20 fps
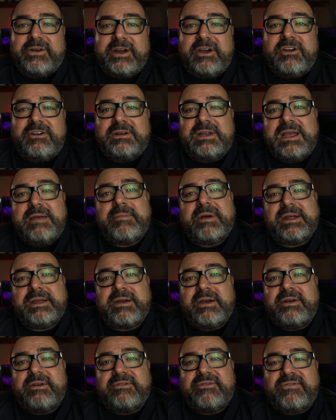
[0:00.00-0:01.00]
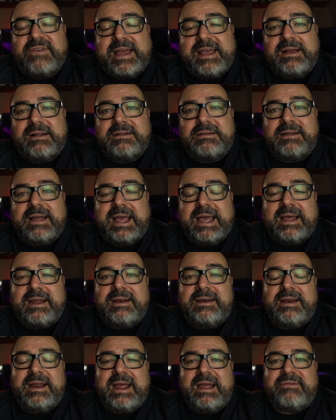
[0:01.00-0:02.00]
only am I going to fail at
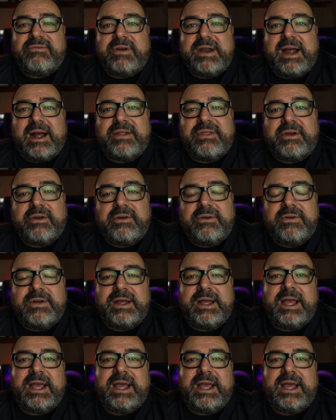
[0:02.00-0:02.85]
every other